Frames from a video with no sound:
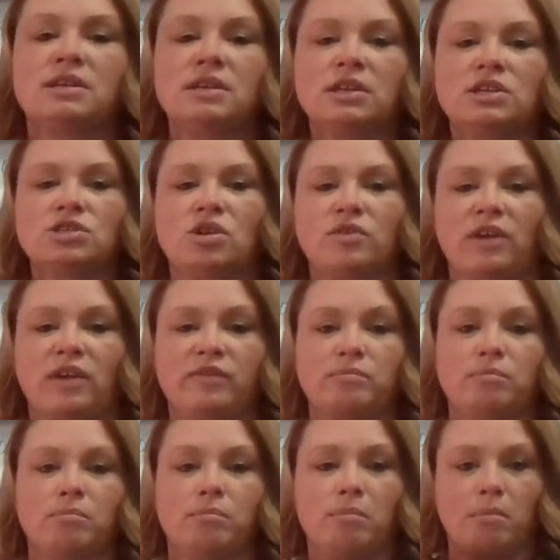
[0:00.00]
So if you have
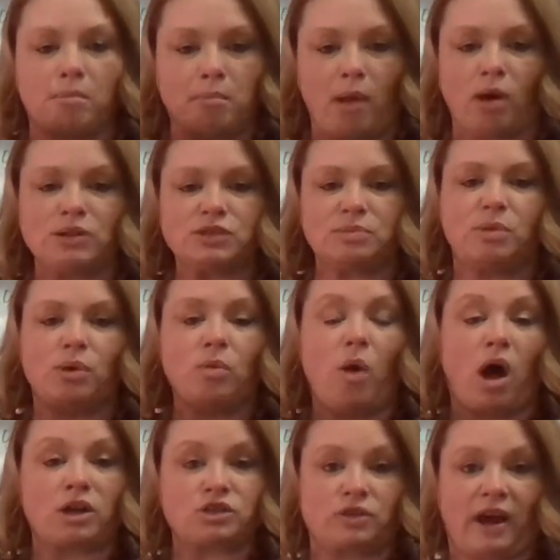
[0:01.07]
multiple
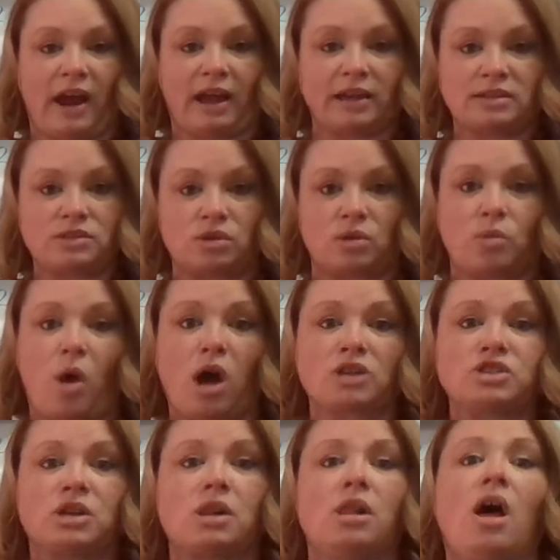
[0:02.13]
wash rags or
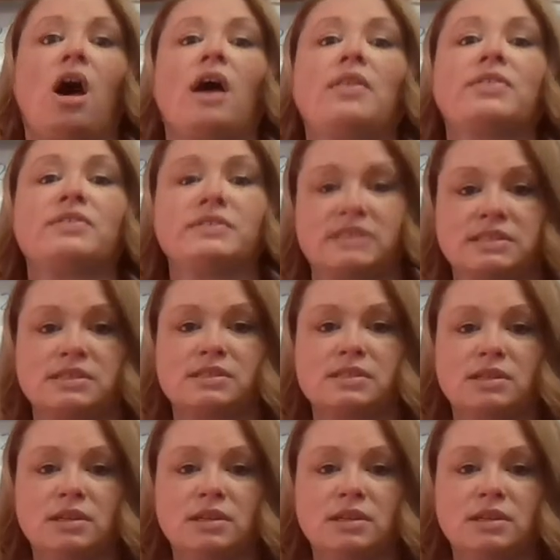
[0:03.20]
washcloths,